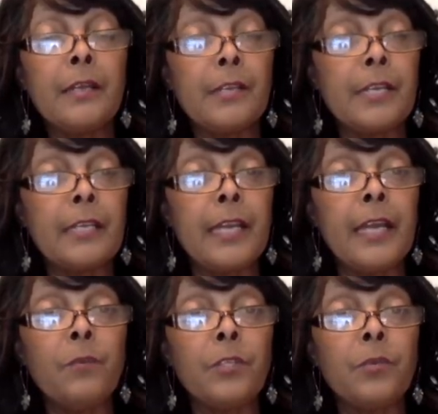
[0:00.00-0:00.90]
get
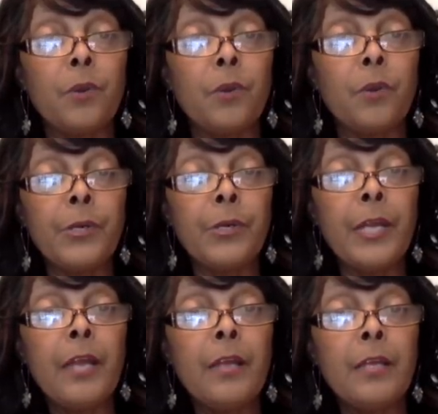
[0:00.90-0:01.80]
what the Word
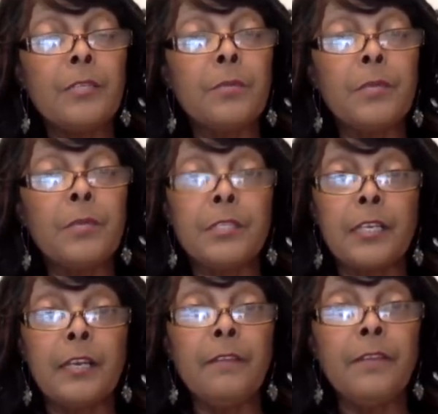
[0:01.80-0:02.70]
is to
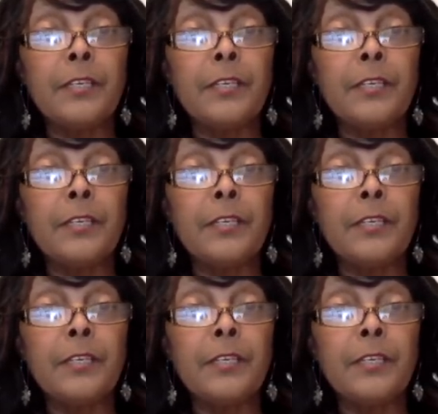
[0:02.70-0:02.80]
give us,